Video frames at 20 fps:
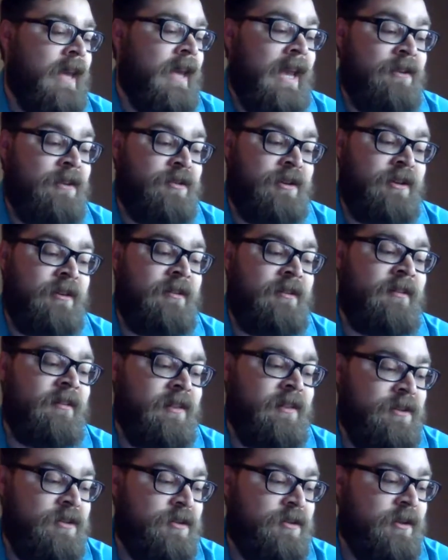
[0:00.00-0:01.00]
the
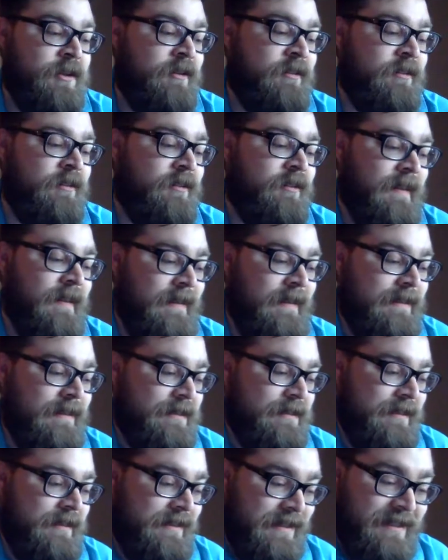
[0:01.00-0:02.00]
Asian citrus
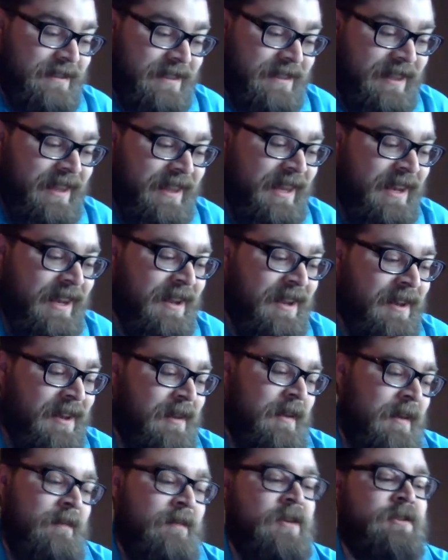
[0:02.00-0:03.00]
psyllid
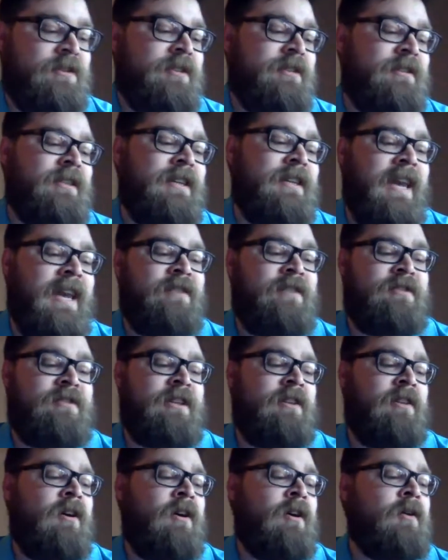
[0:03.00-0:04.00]
versus the
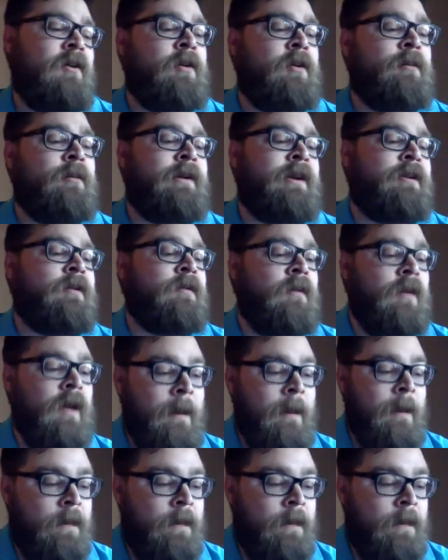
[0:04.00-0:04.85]
Asian longhorn beetle.